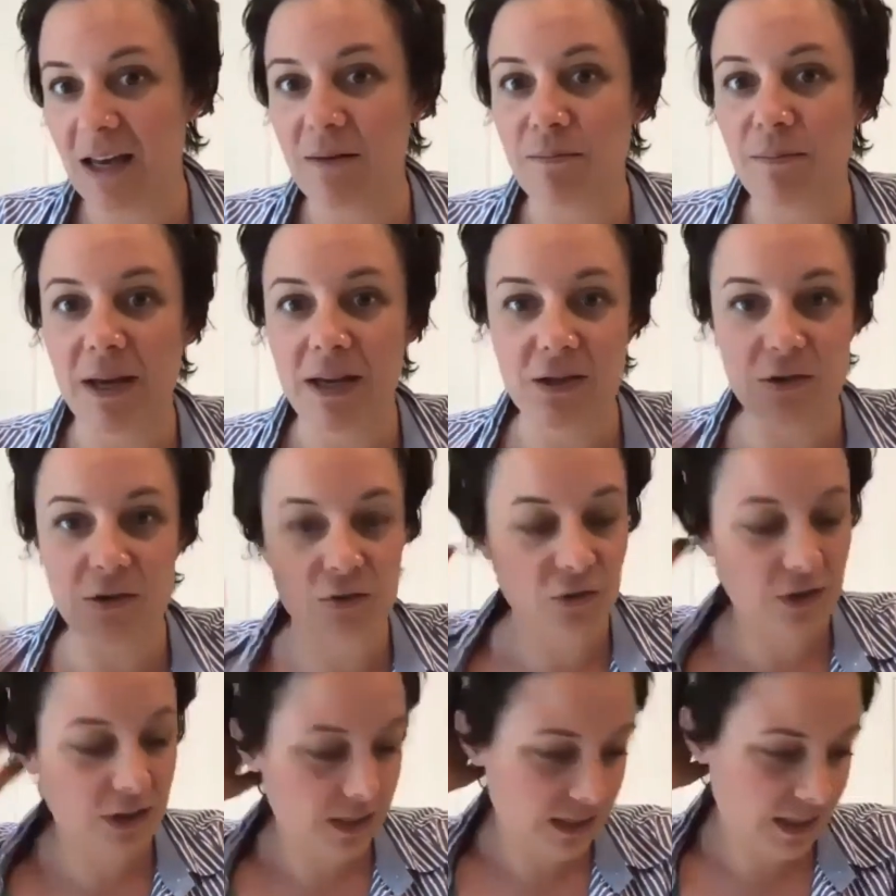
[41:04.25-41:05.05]

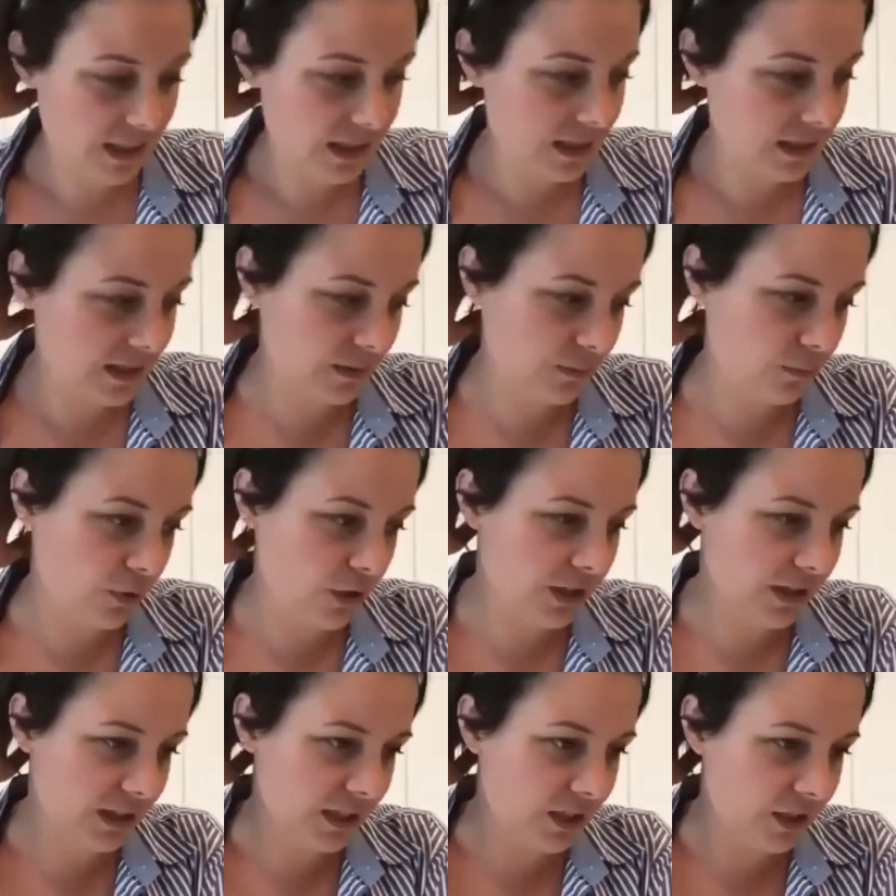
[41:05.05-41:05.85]
pastries at this
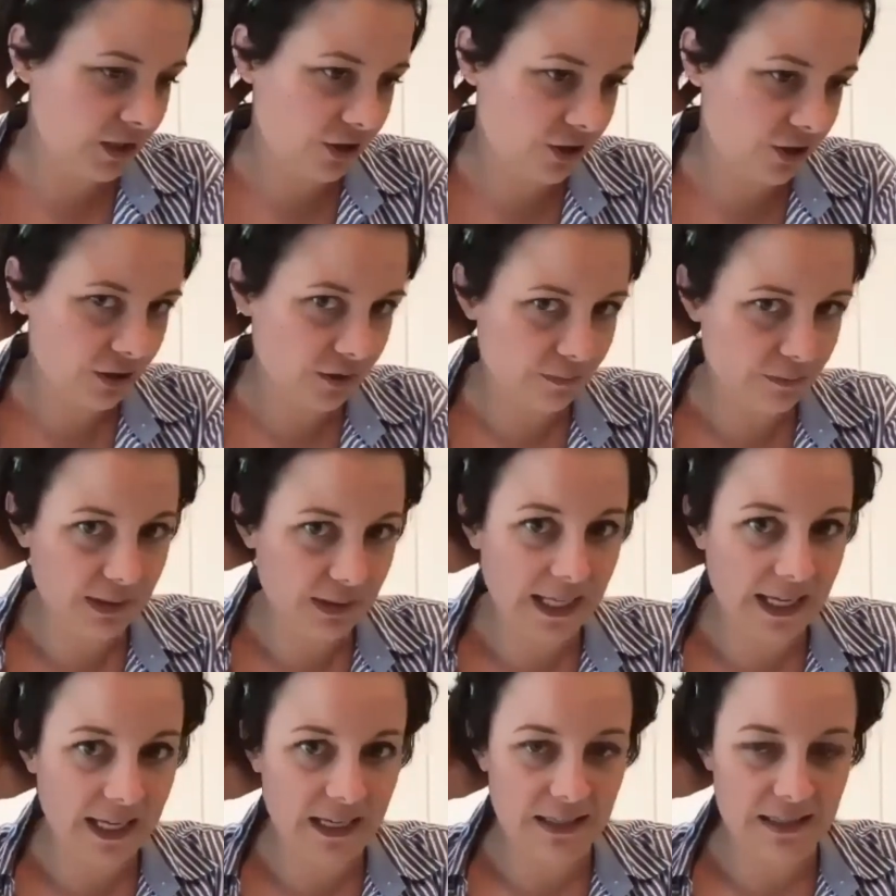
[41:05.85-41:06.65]
one little
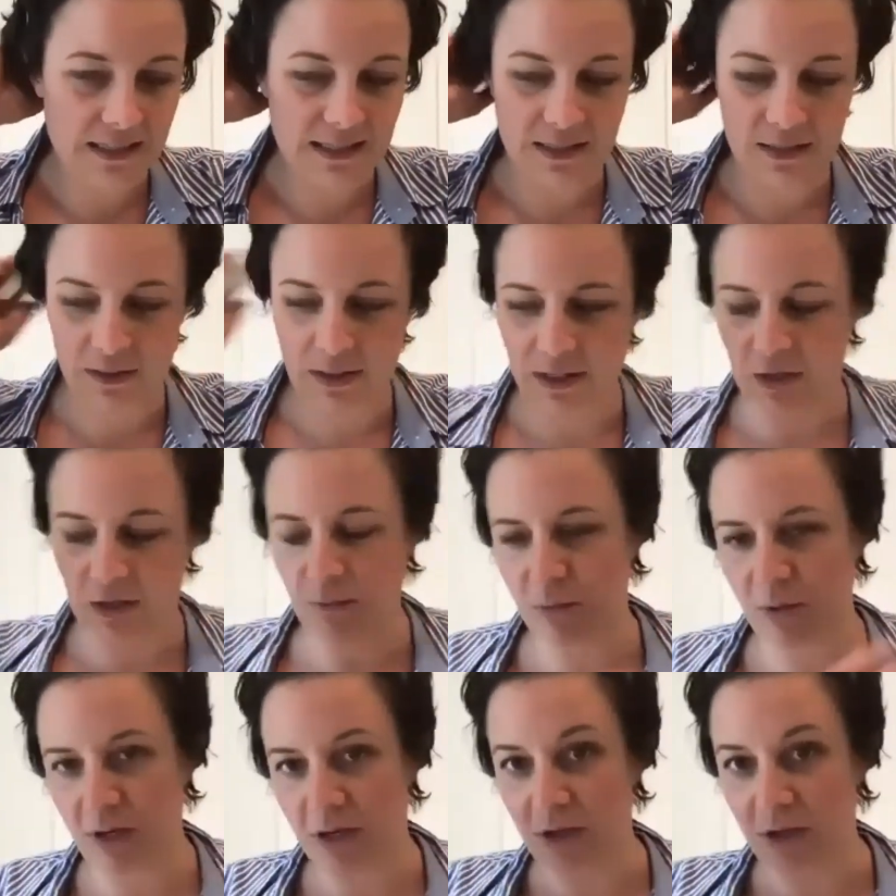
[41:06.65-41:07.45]
place, and you
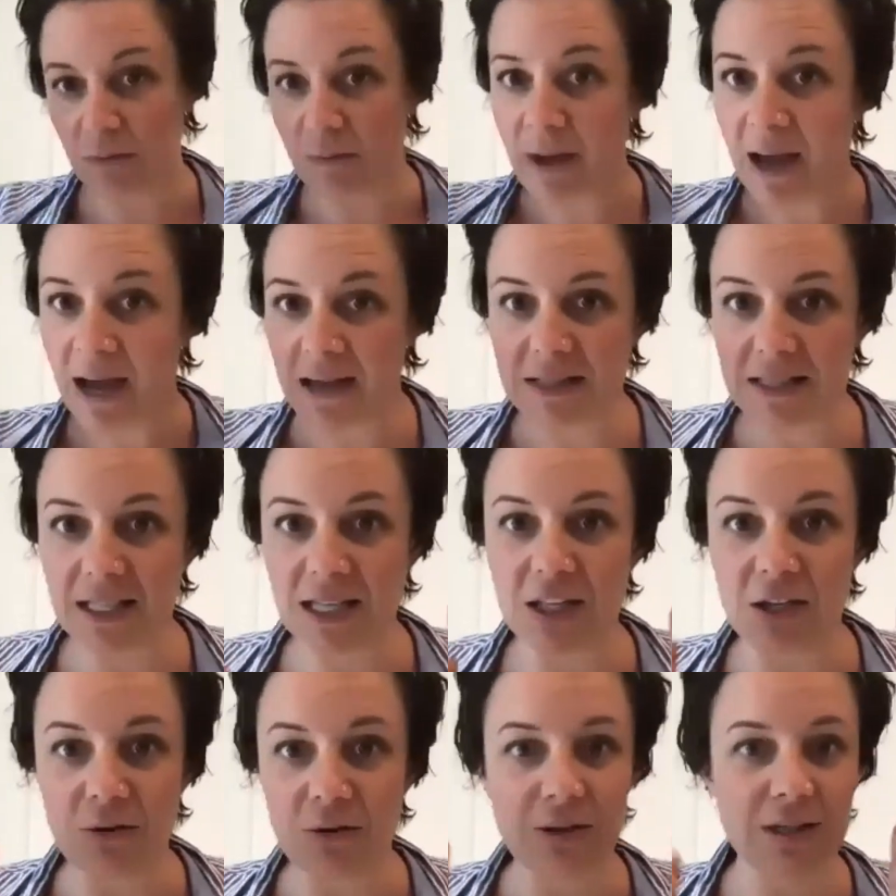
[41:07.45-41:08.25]
put on your mask
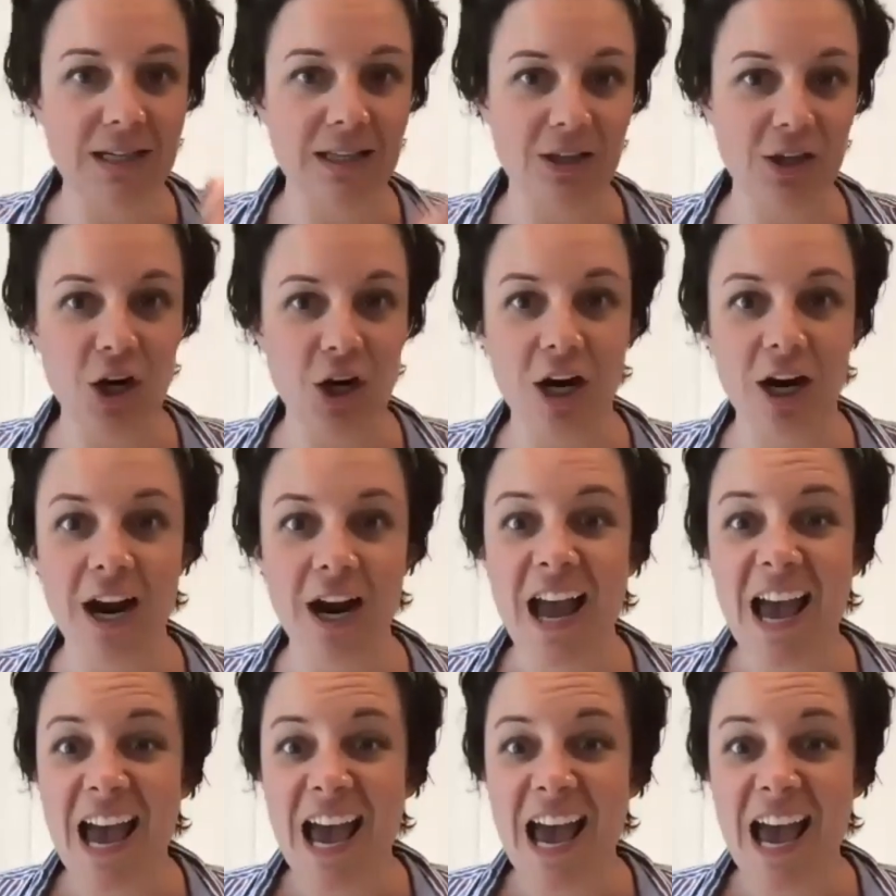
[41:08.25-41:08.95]
and you get in the car,